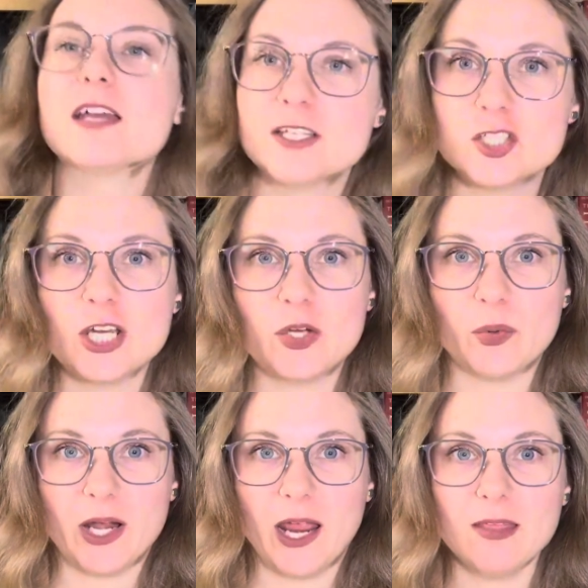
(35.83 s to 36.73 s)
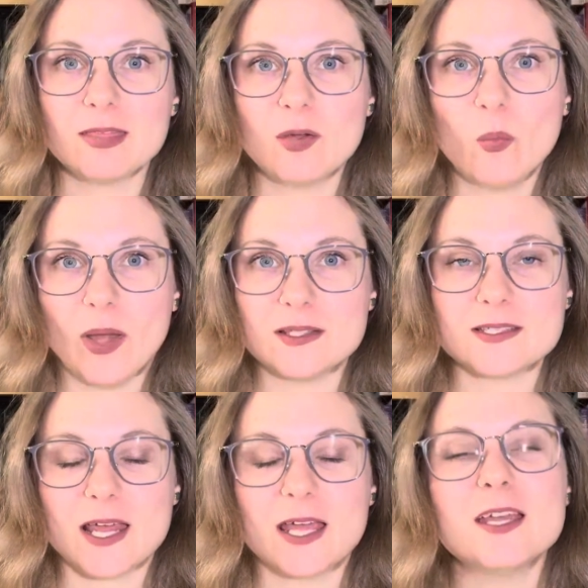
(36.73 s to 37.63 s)
January 8th,
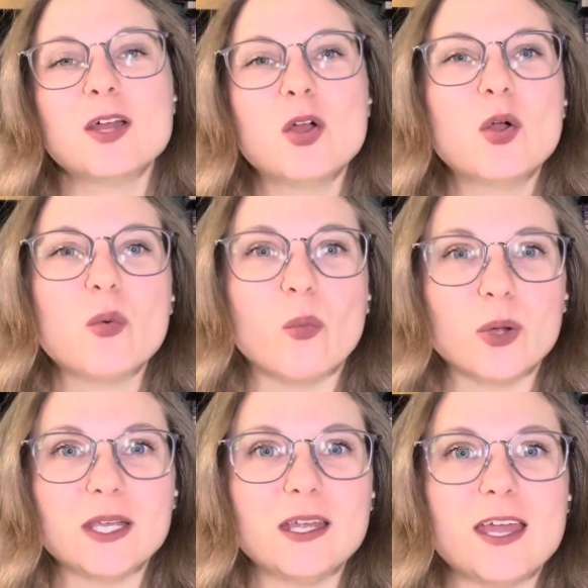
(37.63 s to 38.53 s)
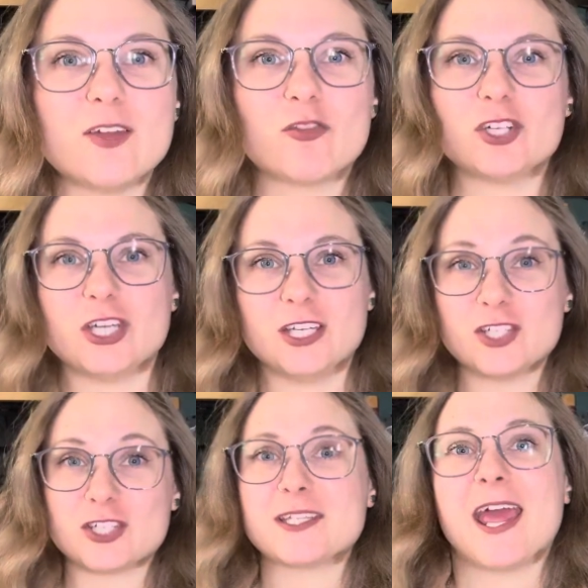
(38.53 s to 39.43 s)
Wednesday. We in Virginia
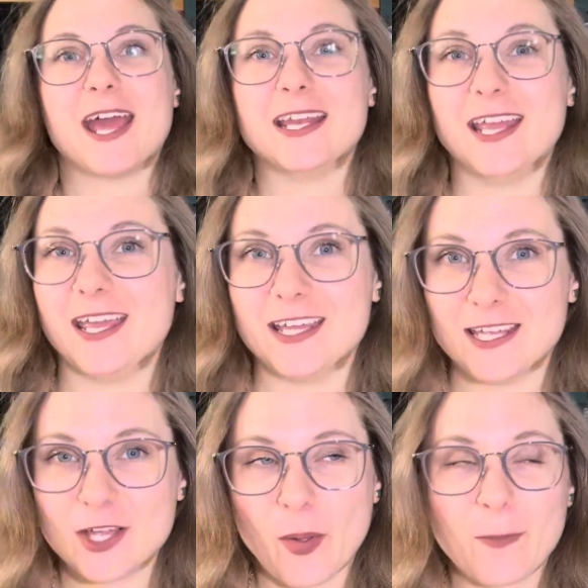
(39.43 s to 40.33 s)
just had a